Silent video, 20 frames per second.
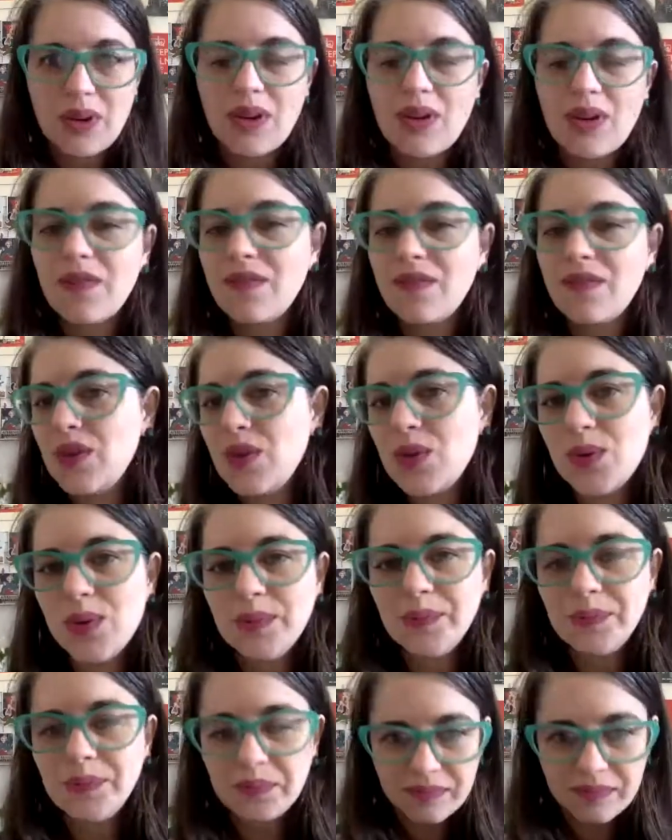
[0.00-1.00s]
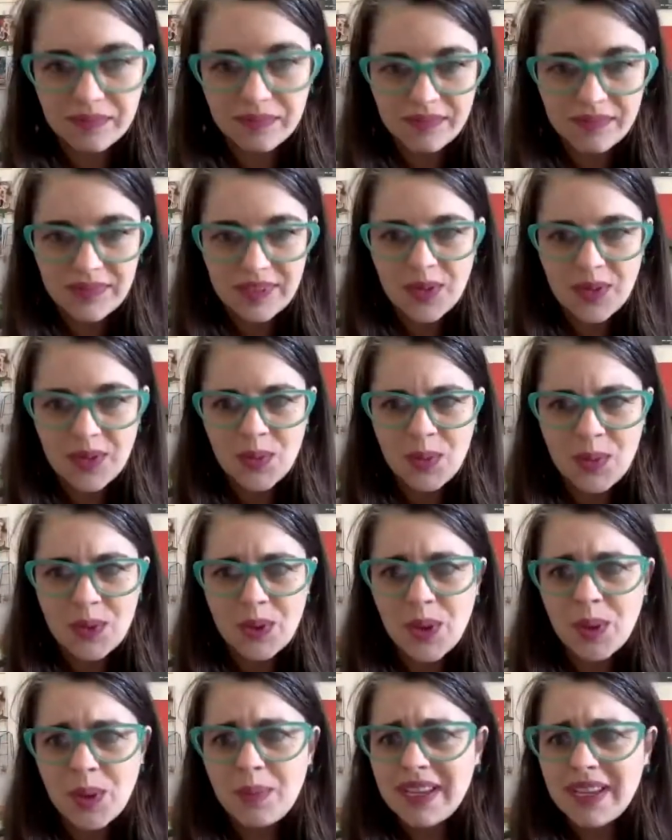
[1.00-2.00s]
to be here with all of you,
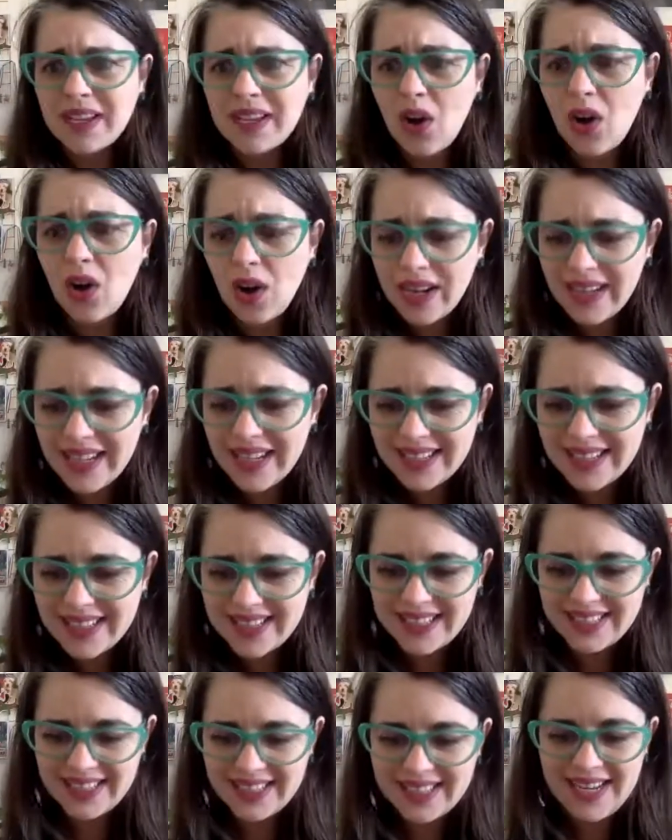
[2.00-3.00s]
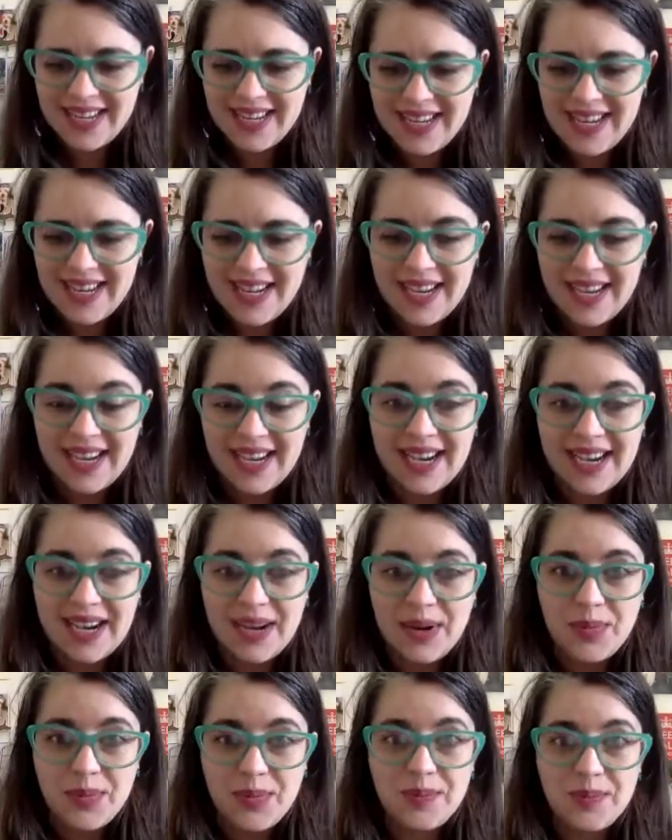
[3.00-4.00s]
with all my colleagues.
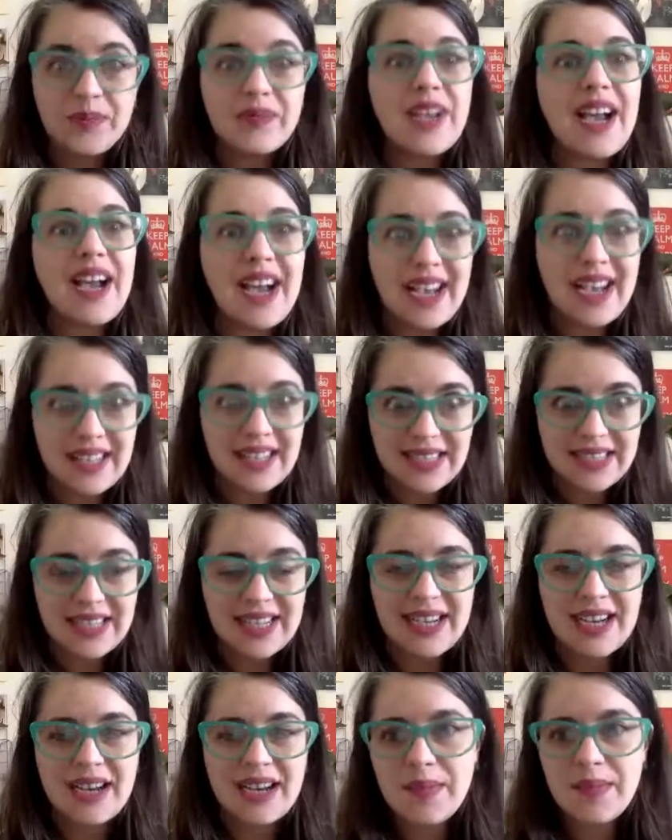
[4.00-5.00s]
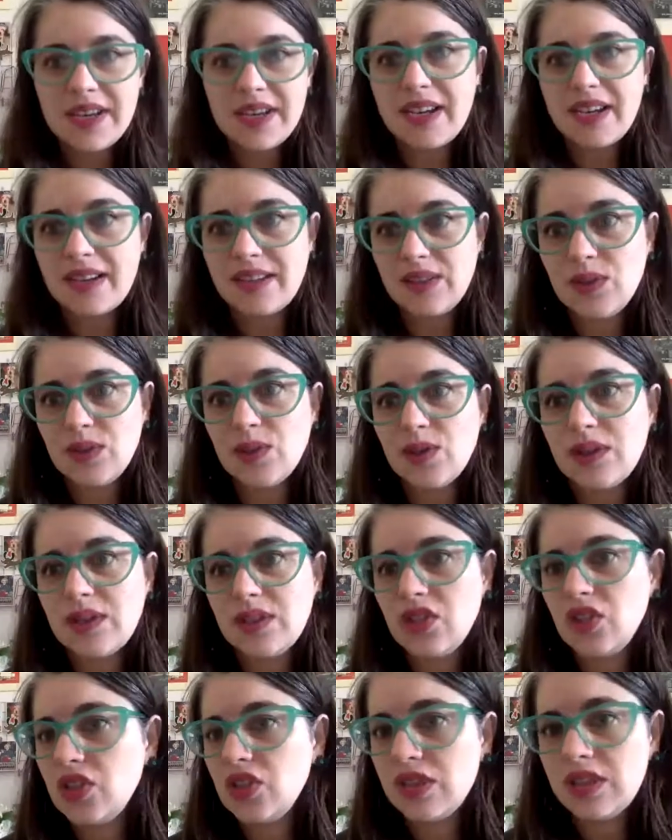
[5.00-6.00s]
As Maria Jesus
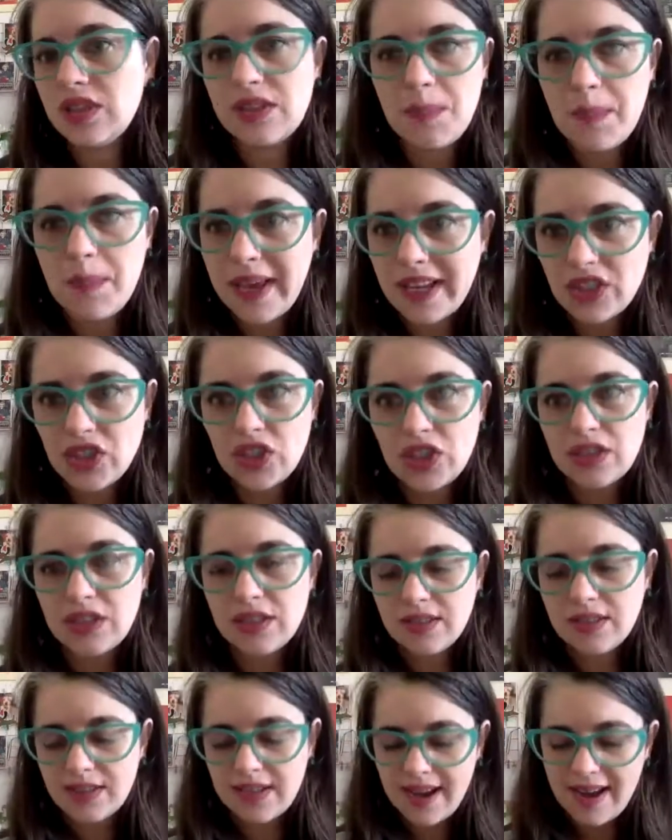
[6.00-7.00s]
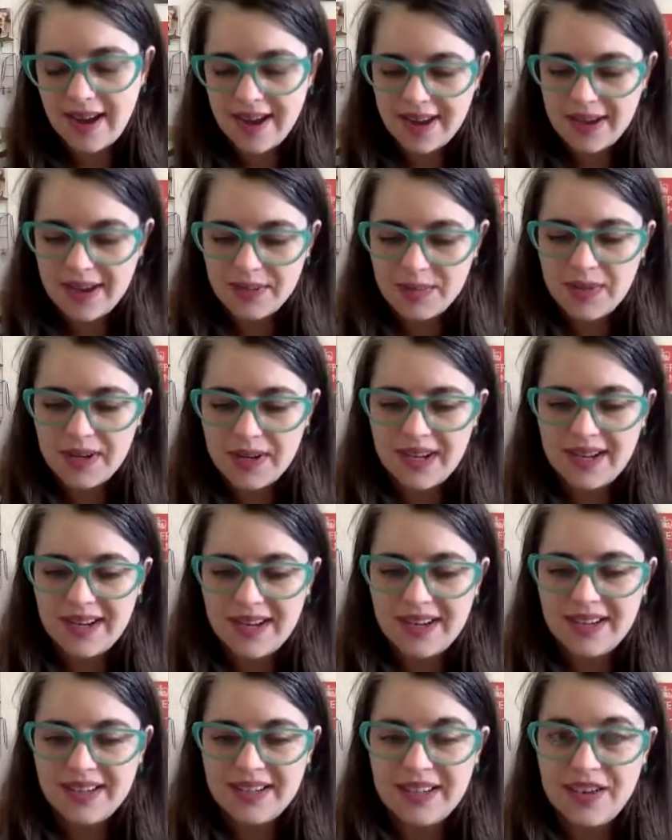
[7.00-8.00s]
just mentioned, I'm
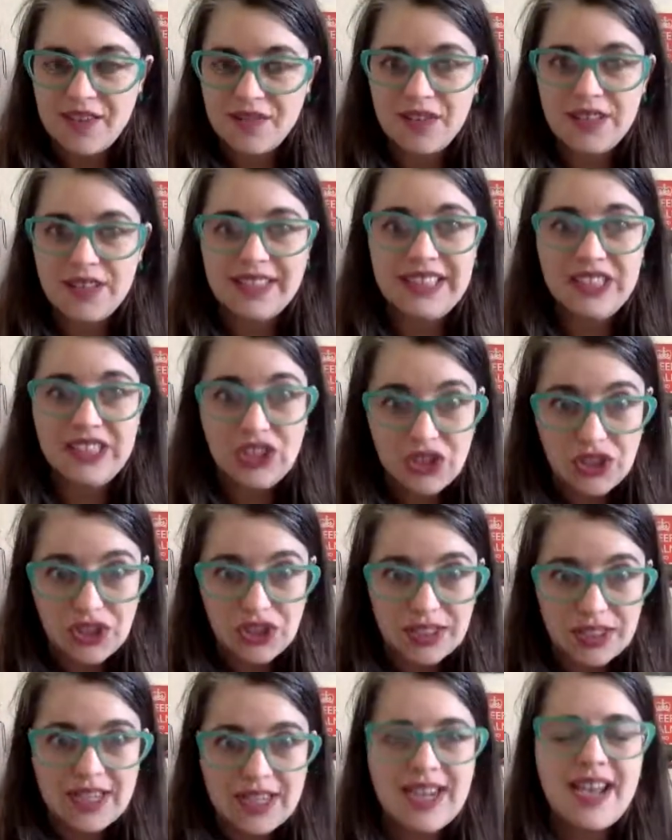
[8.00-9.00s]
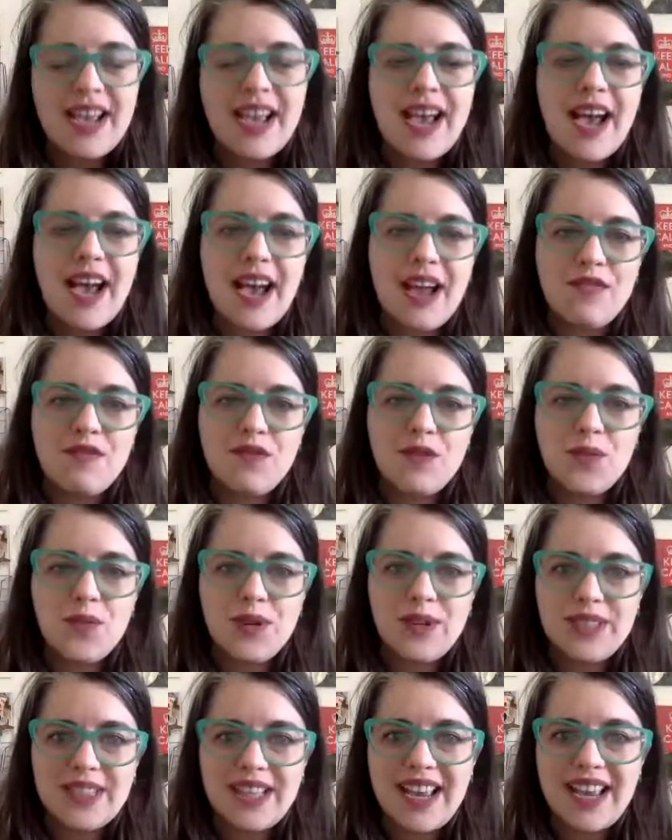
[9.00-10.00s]
an EFL teacher. I'm from
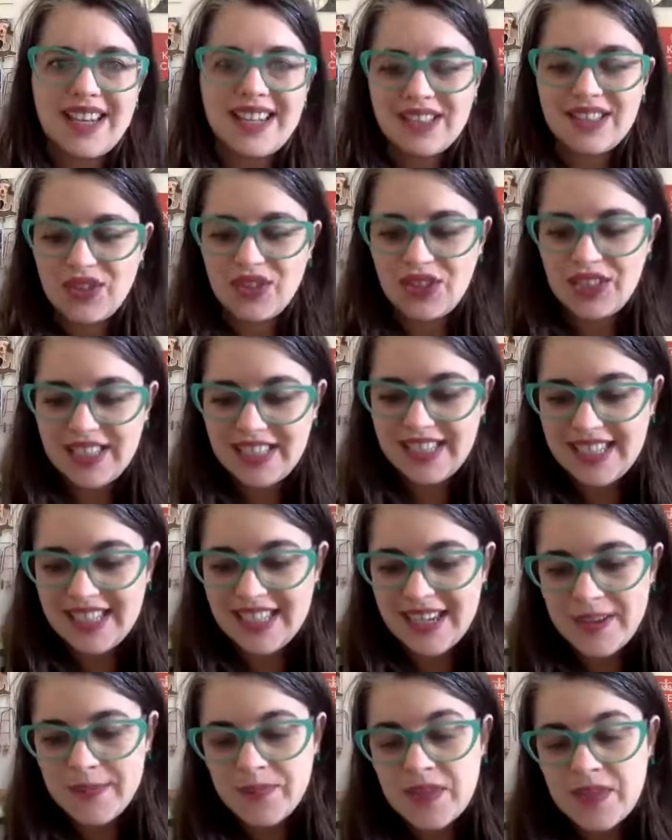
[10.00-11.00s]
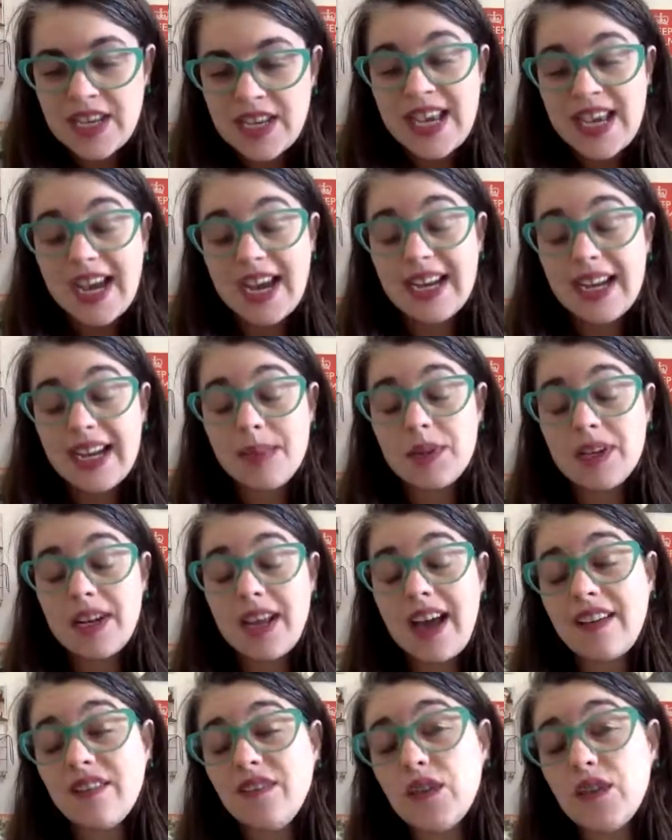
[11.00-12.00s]
Buenos Aires, Argentina, and I'm an
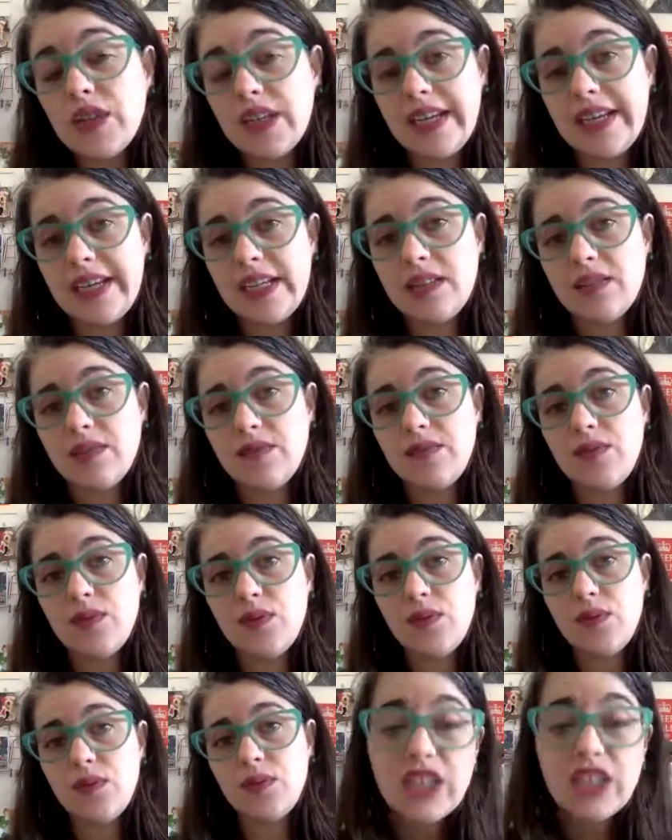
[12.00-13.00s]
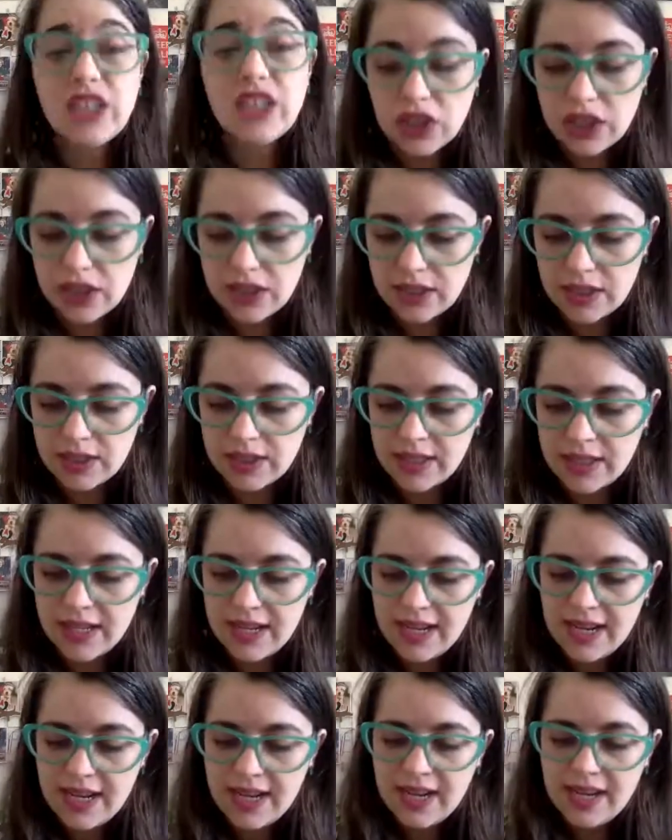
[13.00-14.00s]
advocate for
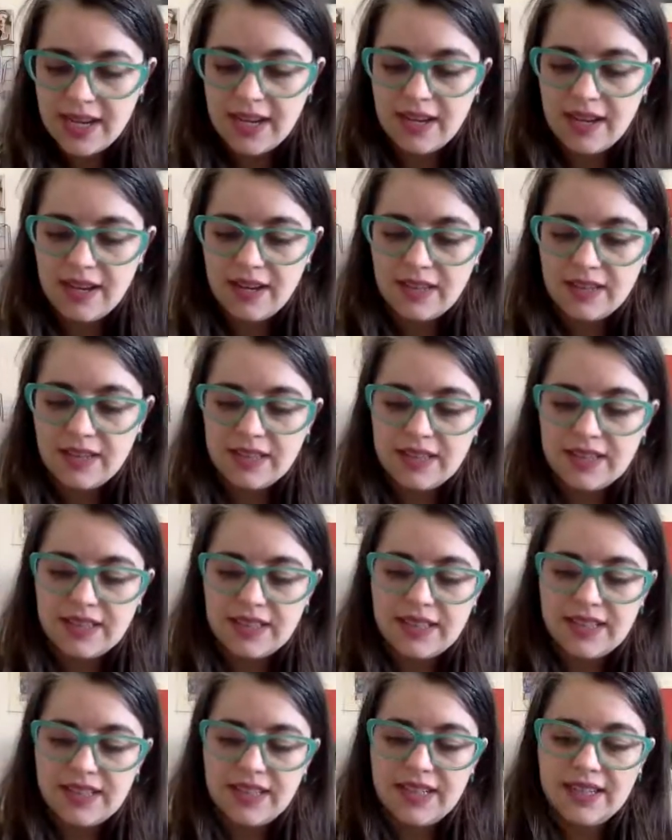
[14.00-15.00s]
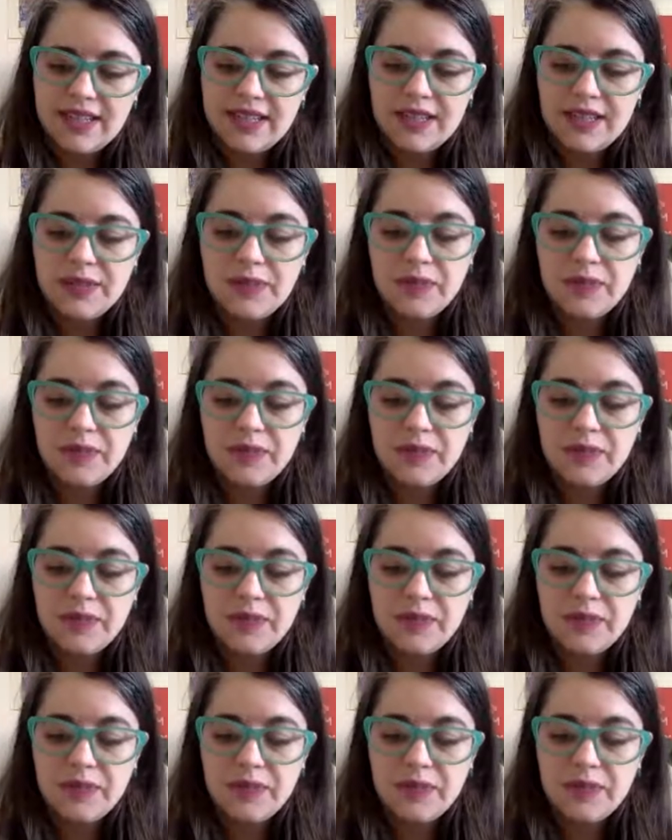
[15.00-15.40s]
representation and